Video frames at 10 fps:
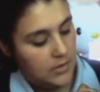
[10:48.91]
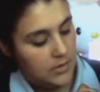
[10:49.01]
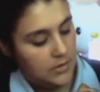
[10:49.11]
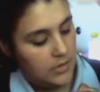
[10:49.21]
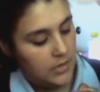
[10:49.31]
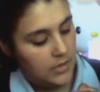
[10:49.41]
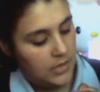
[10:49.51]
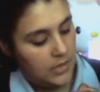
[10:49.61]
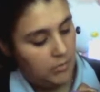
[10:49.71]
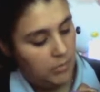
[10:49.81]
And then do like
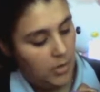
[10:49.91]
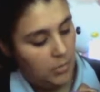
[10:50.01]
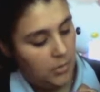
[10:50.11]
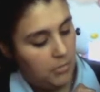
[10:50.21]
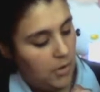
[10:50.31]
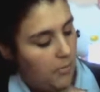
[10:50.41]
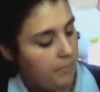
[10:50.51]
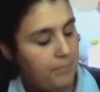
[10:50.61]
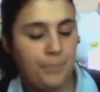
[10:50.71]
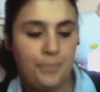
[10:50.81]
a little blob at the bottom.
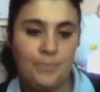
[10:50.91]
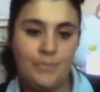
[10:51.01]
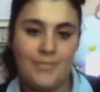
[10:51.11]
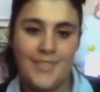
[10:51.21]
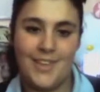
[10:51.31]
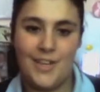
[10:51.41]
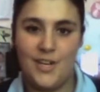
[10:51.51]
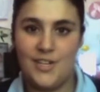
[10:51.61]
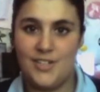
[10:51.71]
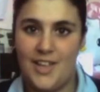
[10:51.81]

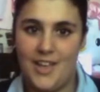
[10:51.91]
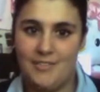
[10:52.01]
Just like